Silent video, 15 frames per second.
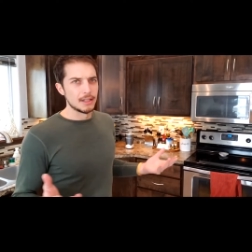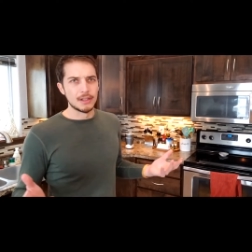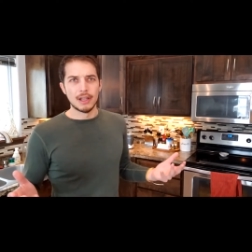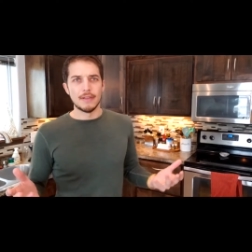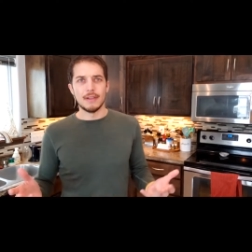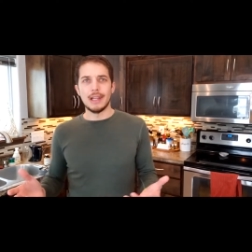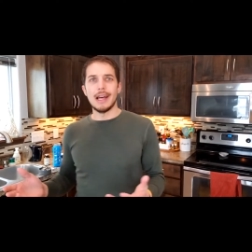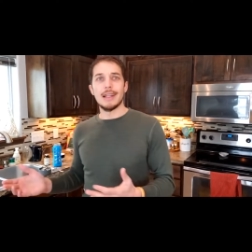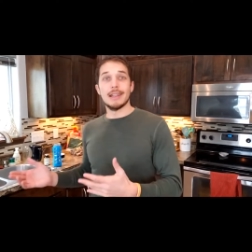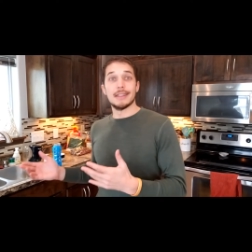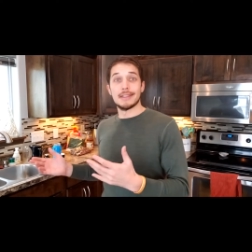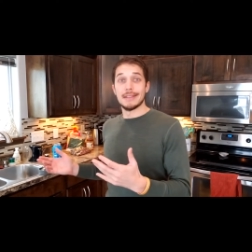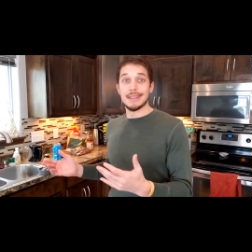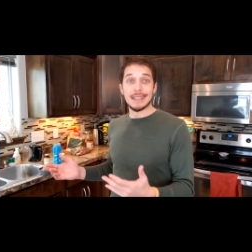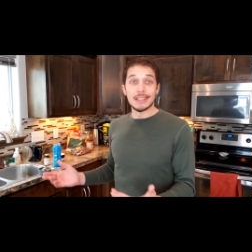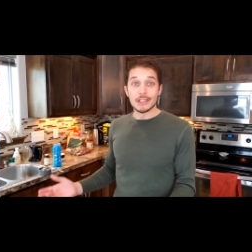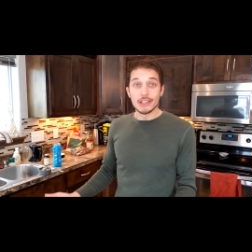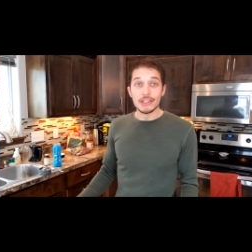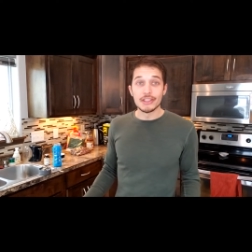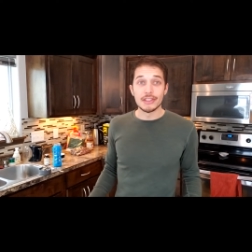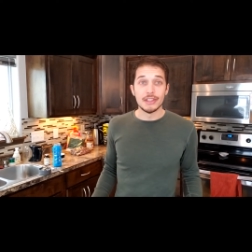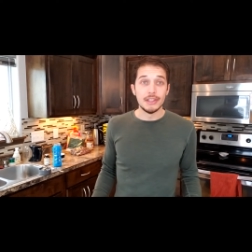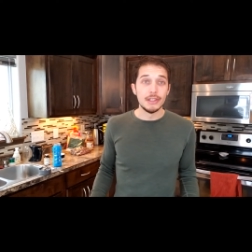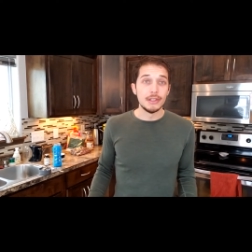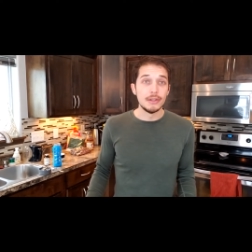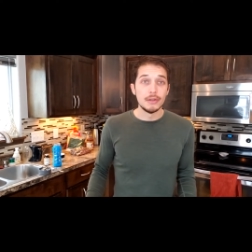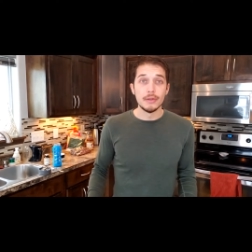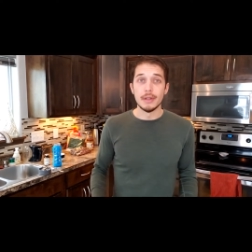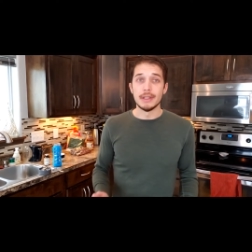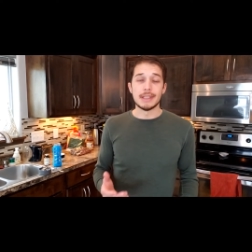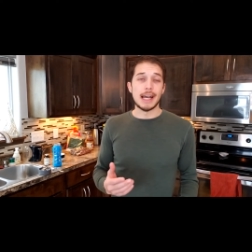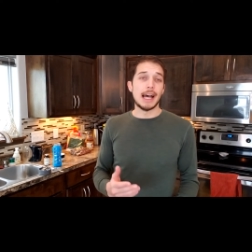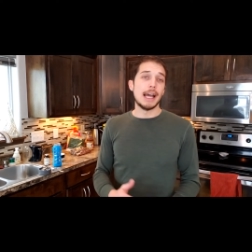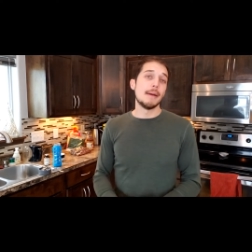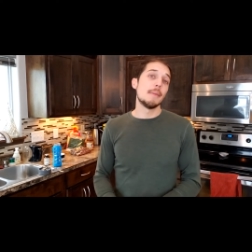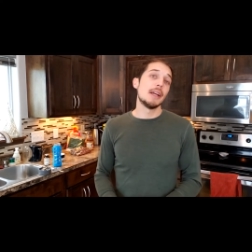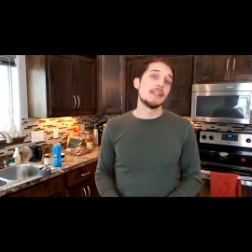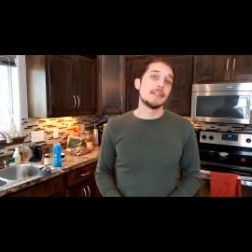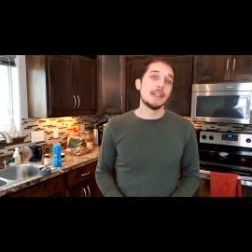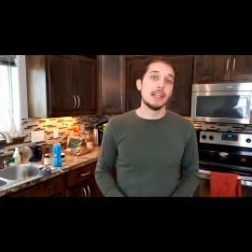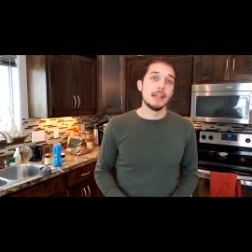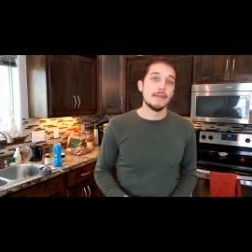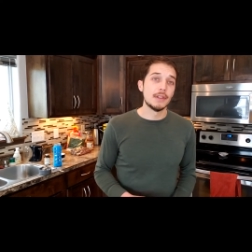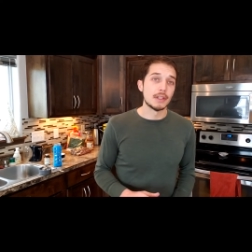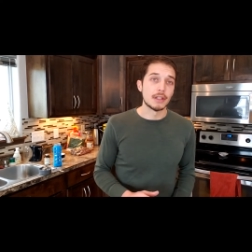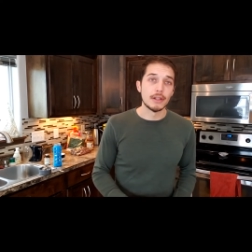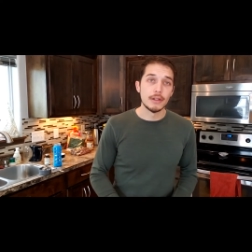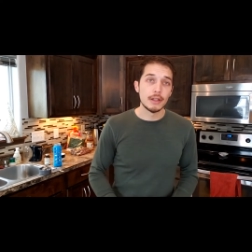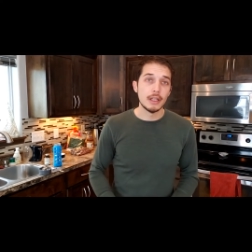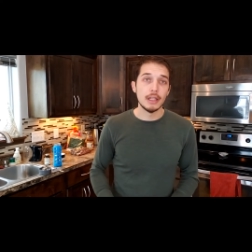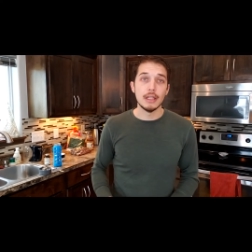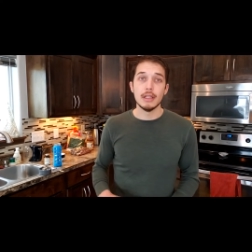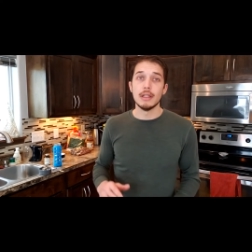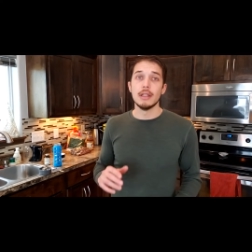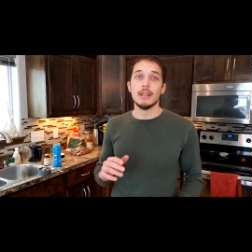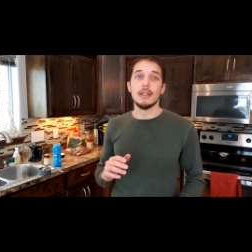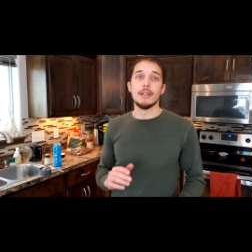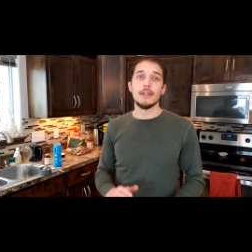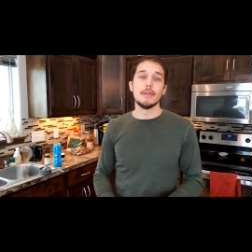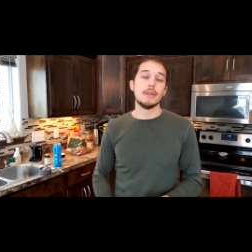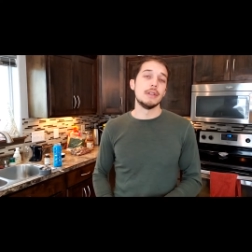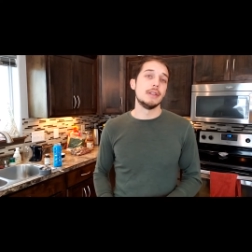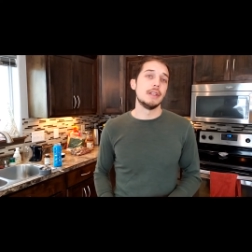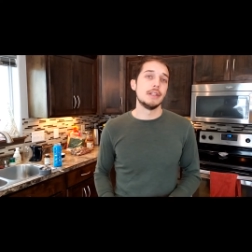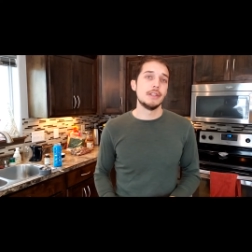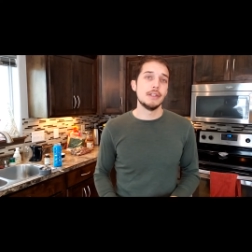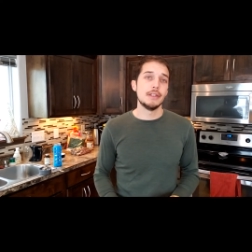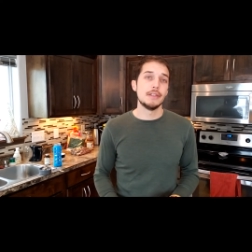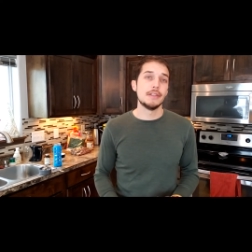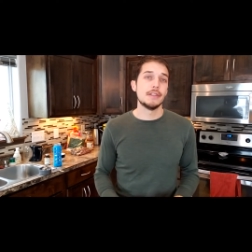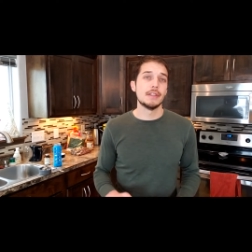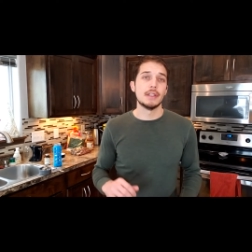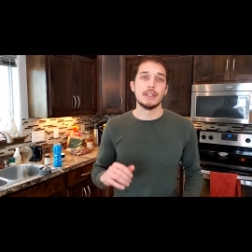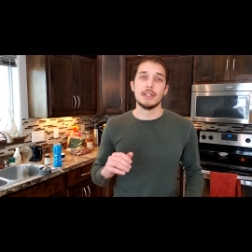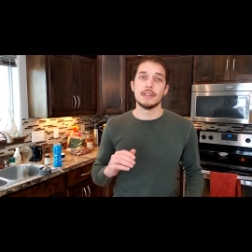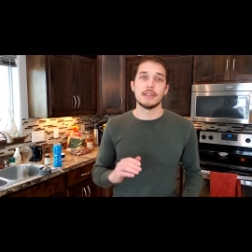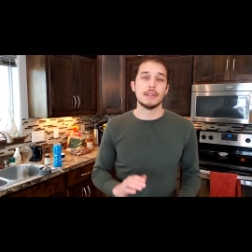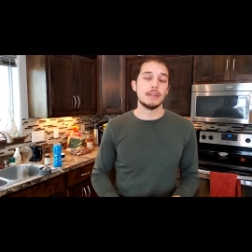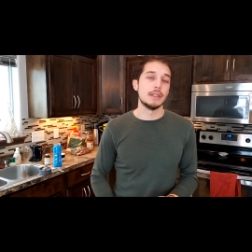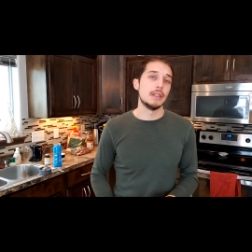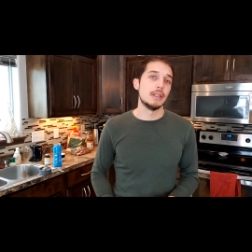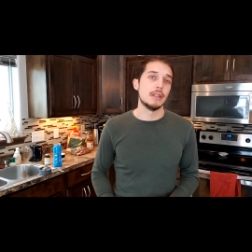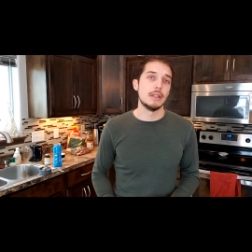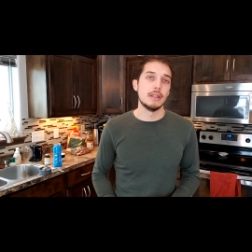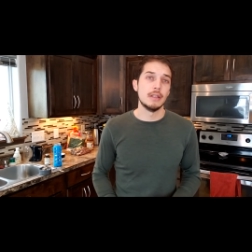a lot less dishes to do. The time I saved in cooking and doing dishes and just cleaning